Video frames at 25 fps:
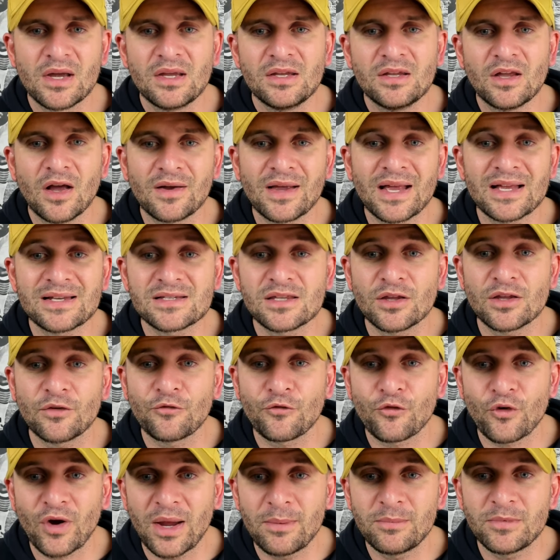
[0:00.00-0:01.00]
Young has the
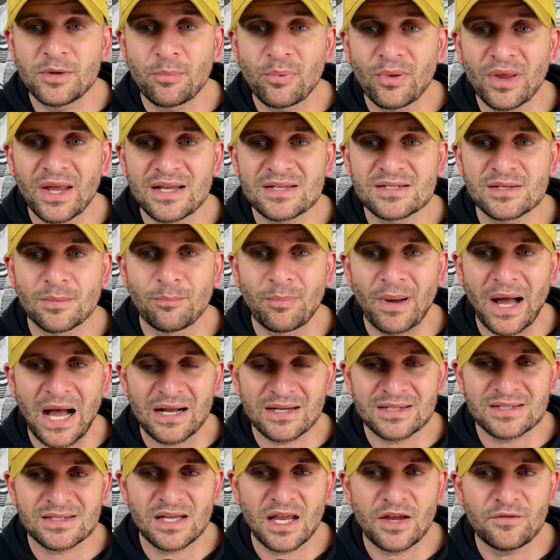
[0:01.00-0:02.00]
frame to play as a
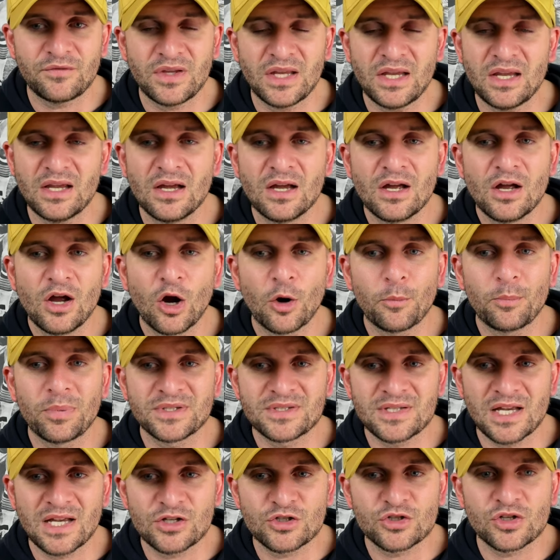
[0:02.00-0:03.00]
box safety or
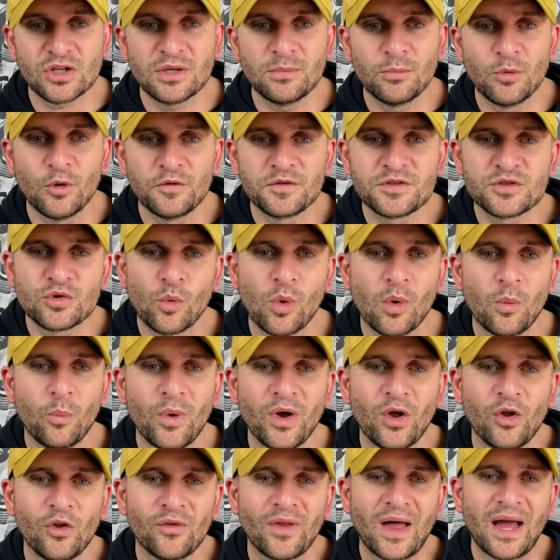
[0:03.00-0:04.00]
potentially move to a
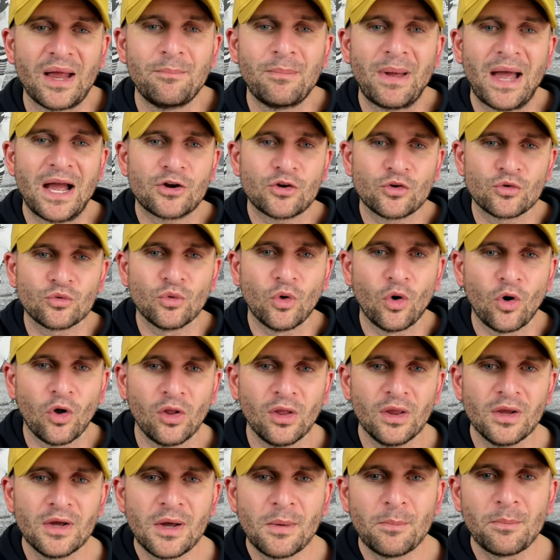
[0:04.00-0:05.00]
will linebacker
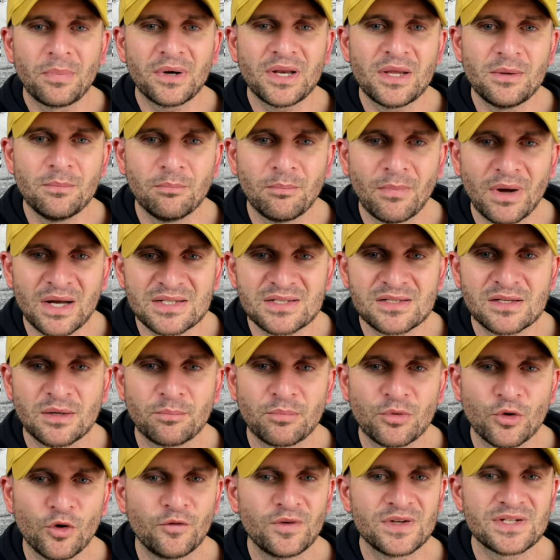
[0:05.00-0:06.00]
role, but he must
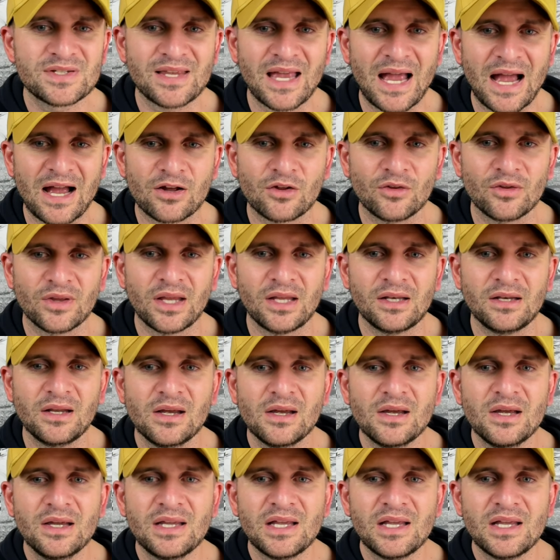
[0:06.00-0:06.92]
improve his tackling.